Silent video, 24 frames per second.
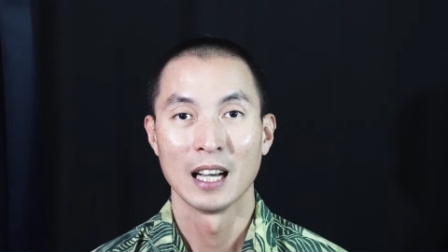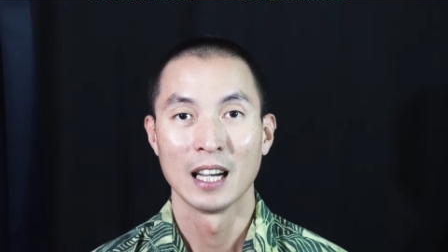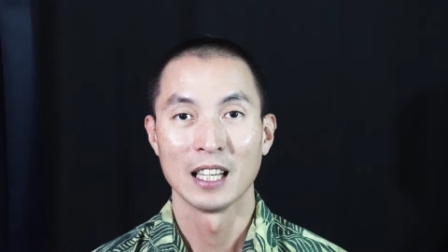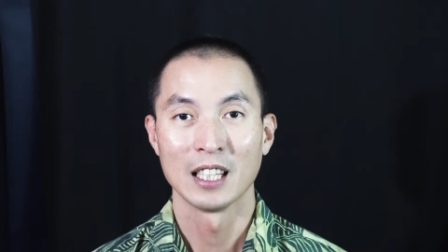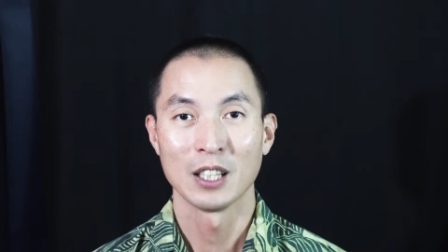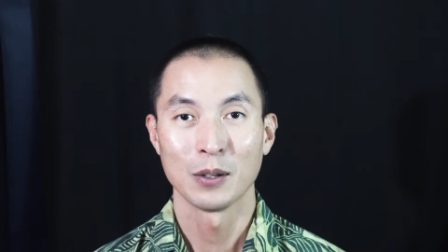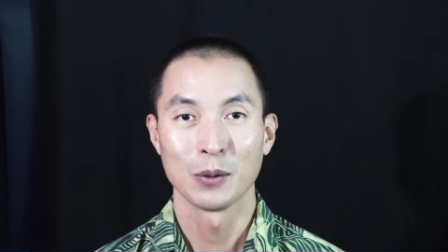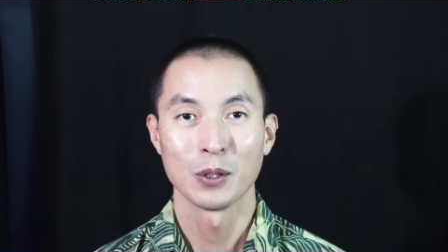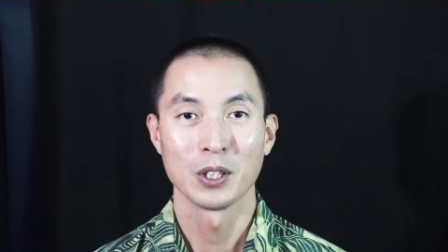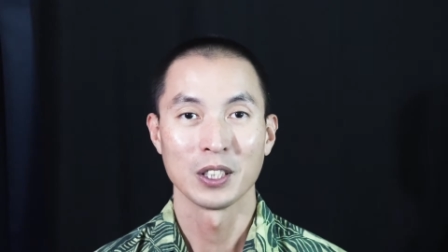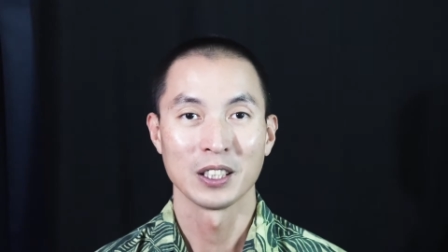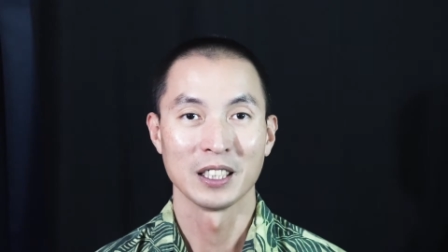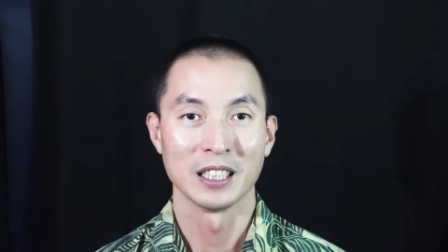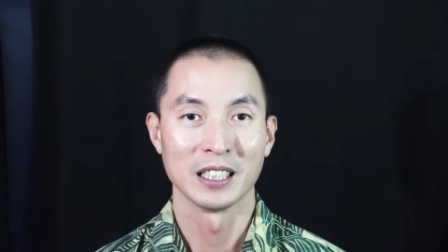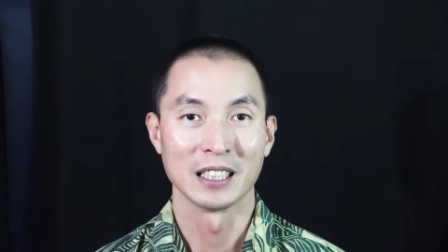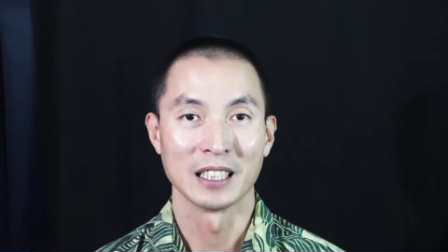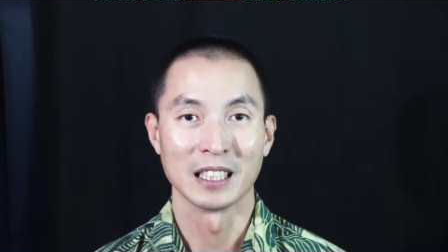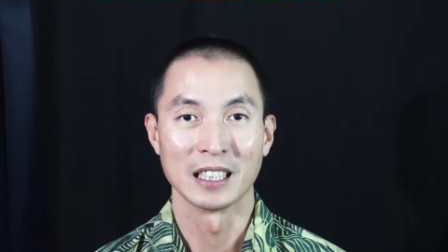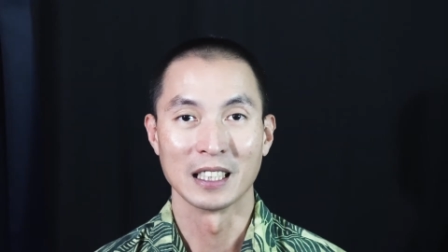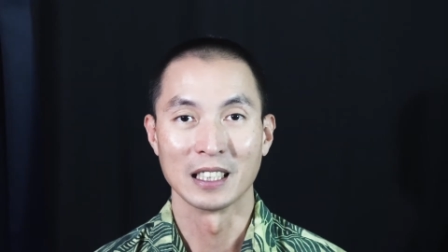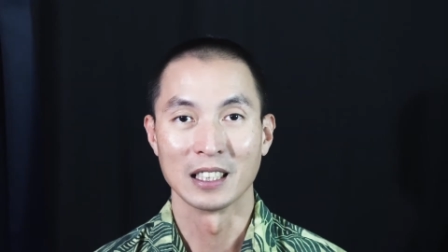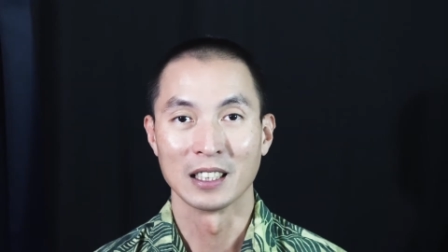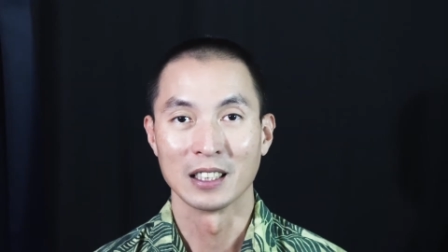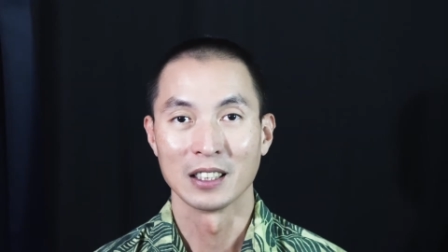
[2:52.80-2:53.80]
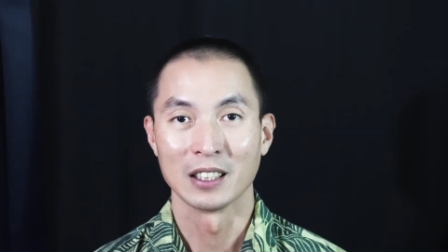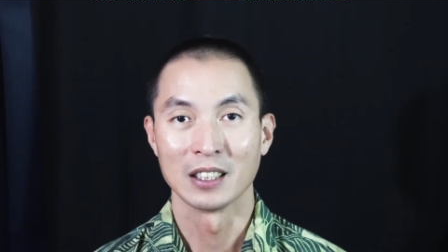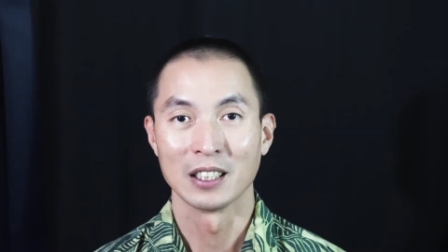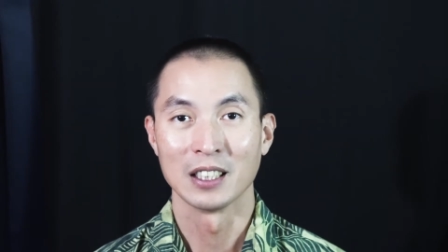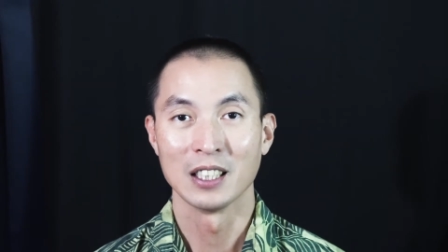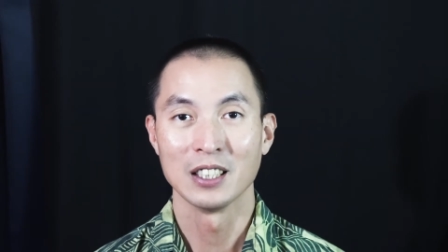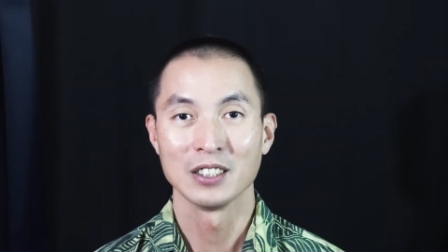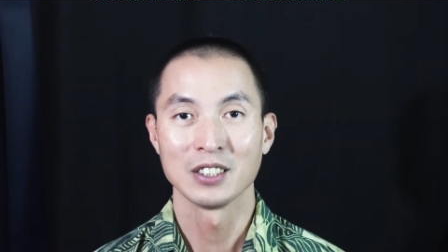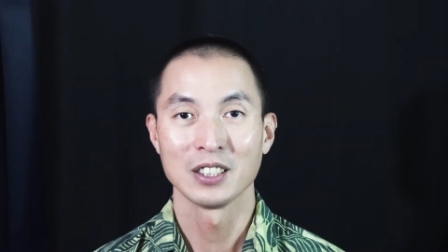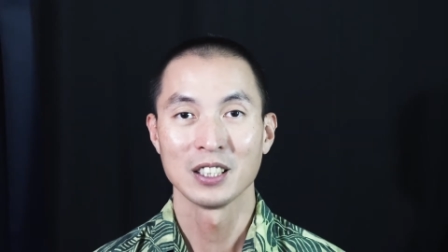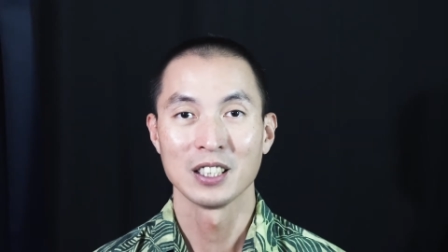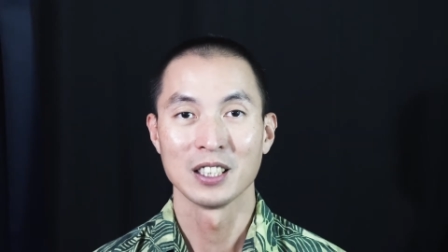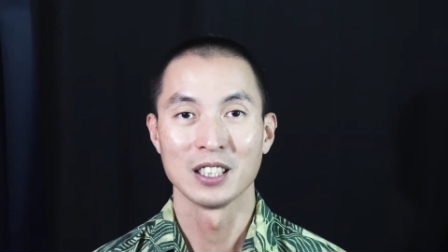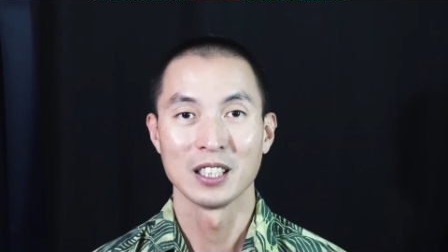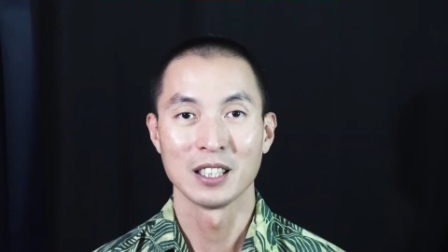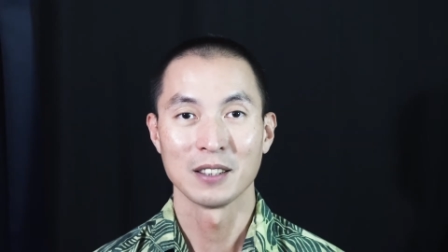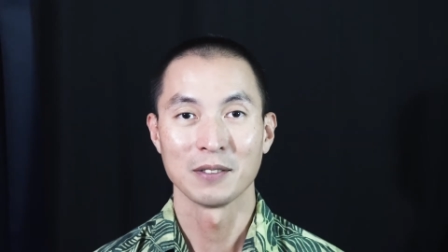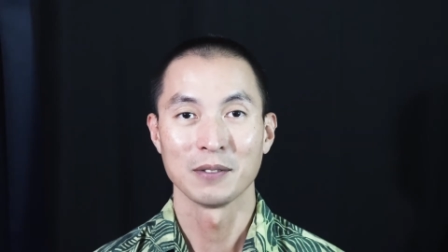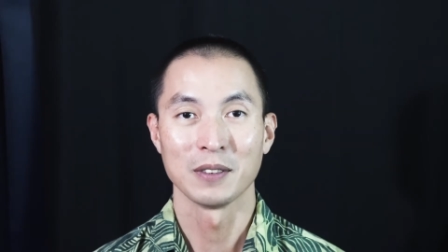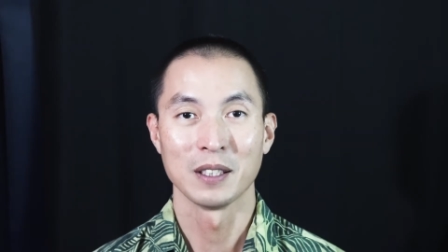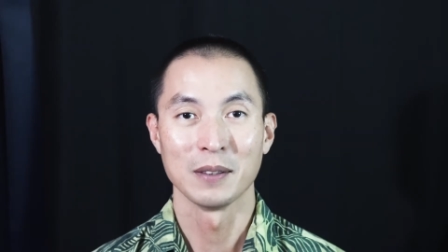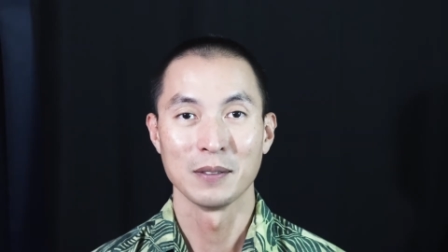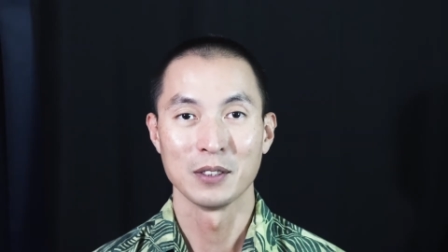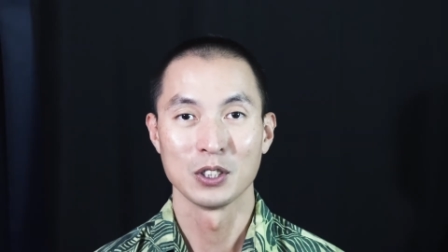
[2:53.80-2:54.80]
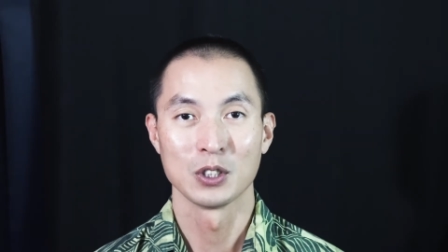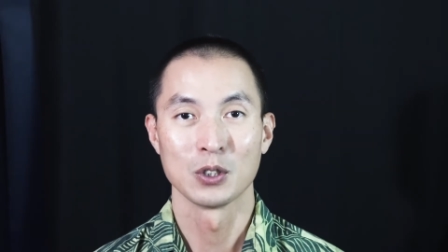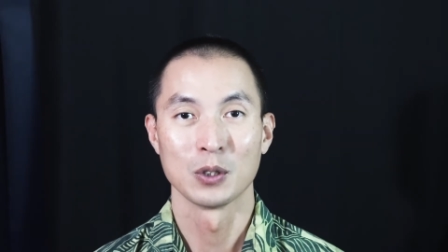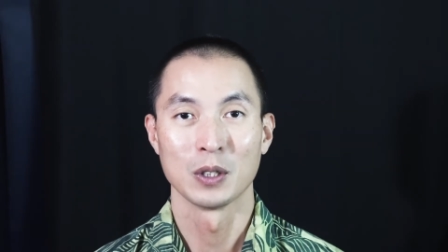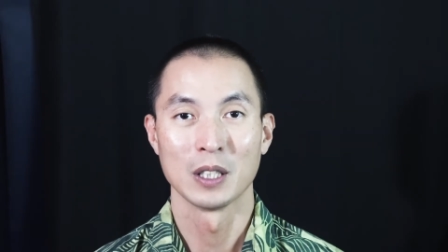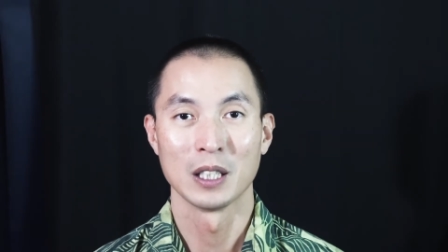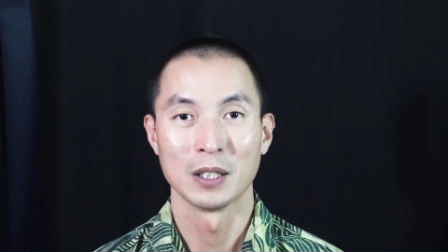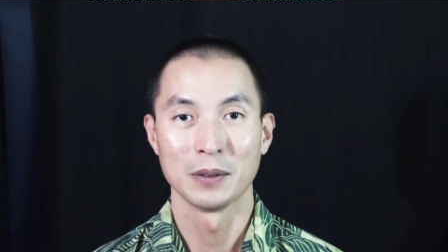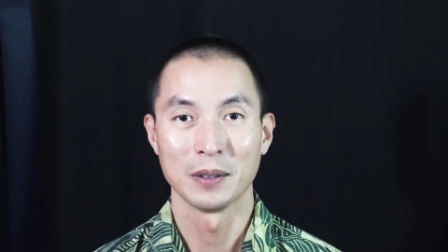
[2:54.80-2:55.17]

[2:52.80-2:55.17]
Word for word: I know what you're thinking. There isn't enough inventory